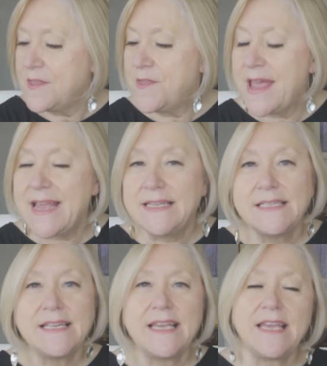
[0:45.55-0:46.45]
they
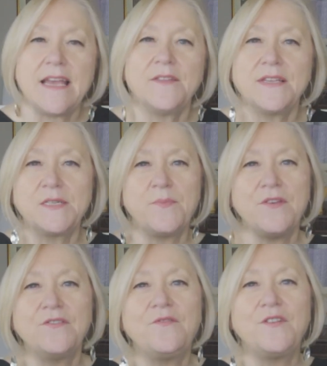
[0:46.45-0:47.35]
see this
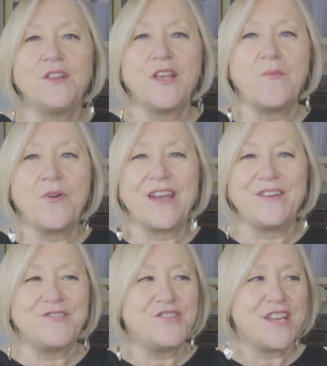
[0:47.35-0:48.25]
beautiful Libra
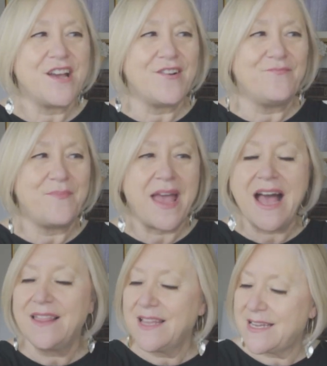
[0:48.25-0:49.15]
energy of
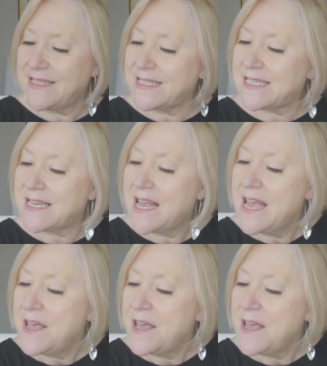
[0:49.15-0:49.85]
balance.